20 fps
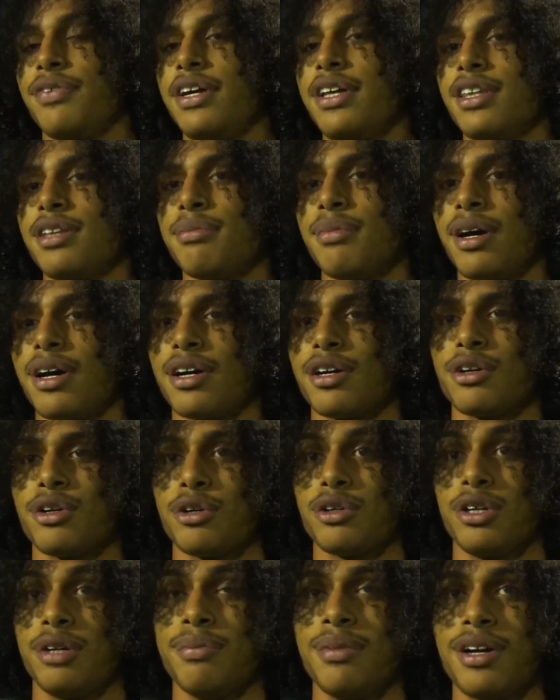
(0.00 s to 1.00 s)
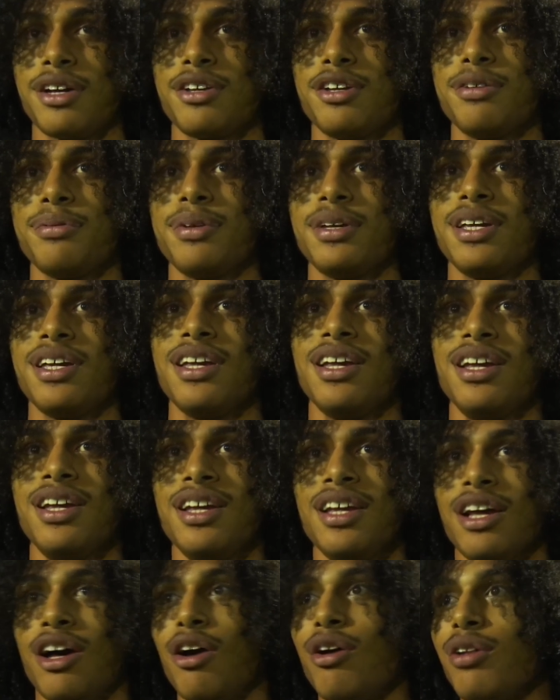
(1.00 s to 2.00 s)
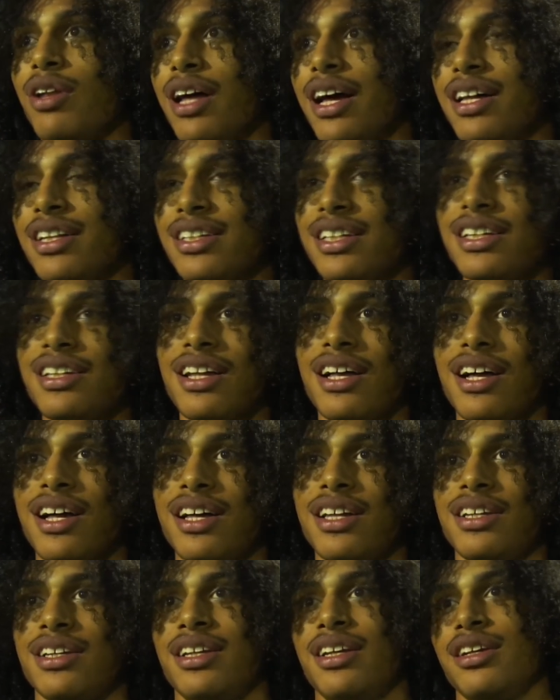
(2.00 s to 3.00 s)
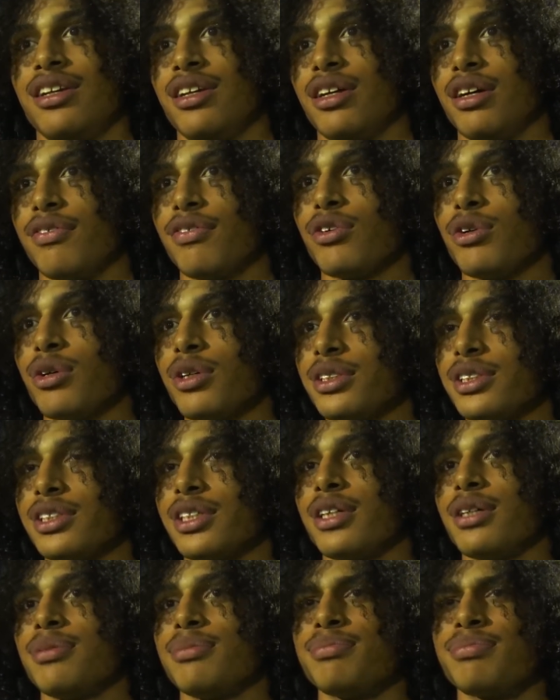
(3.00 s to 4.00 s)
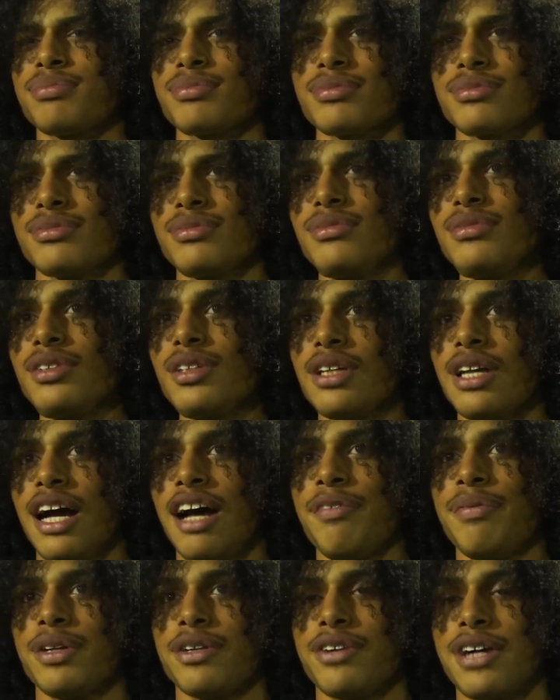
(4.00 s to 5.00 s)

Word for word: faith in my in my QB, O line, D line. Of course, um, I've been